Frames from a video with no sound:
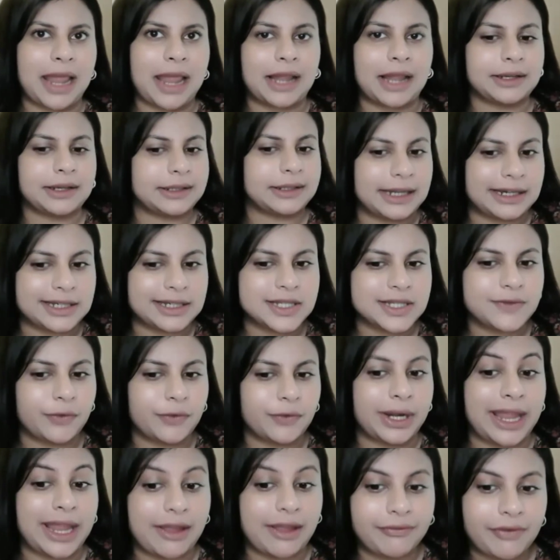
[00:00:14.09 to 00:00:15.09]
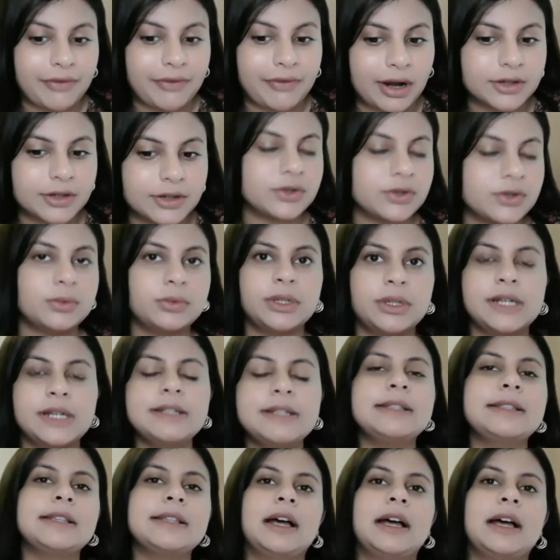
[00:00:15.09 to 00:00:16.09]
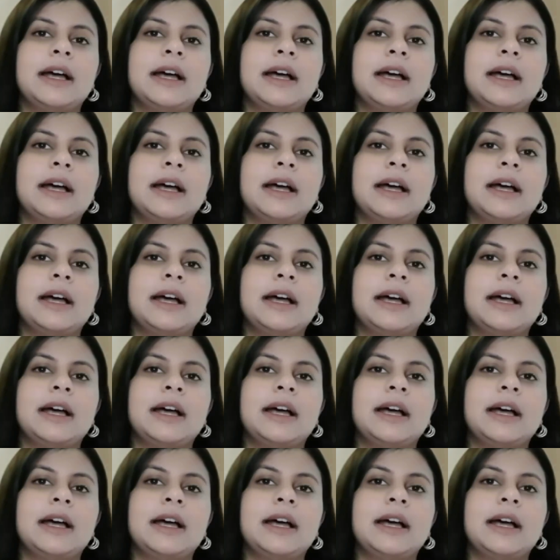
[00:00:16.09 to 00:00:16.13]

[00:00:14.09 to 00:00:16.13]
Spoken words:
Planner that is for FR students.